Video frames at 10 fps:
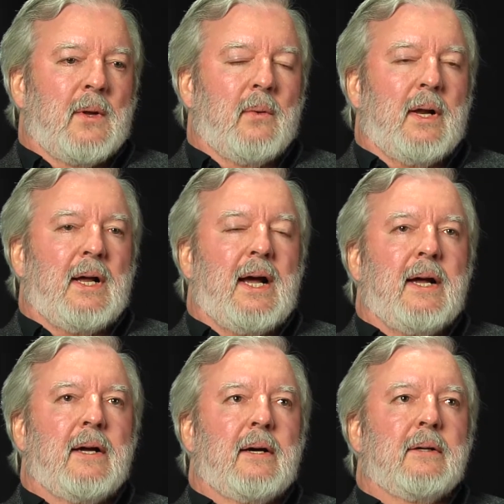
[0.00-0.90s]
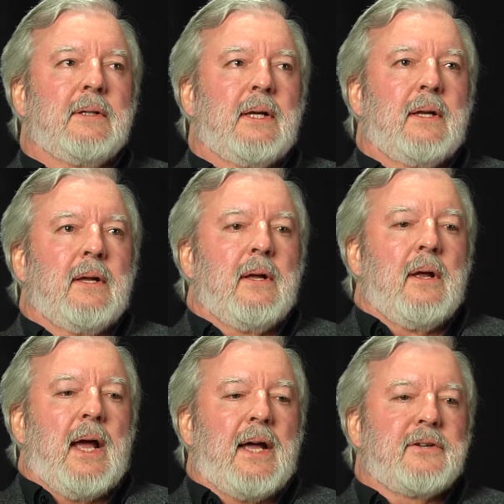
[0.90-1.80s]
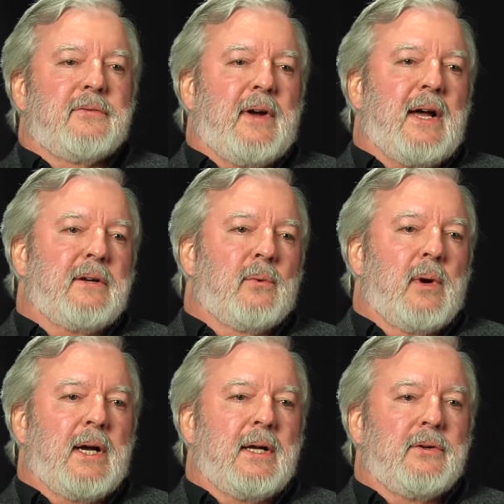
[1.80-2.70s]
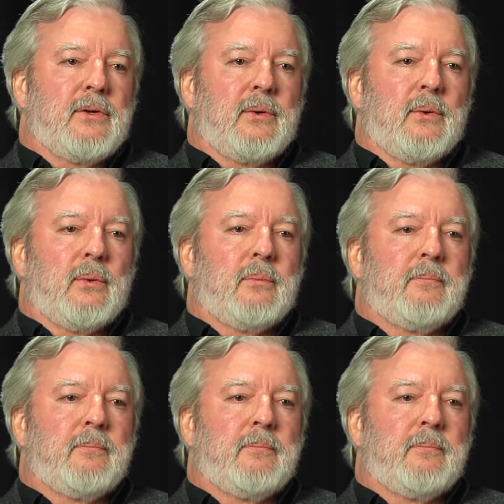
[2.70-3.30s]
Well, I had to find a way to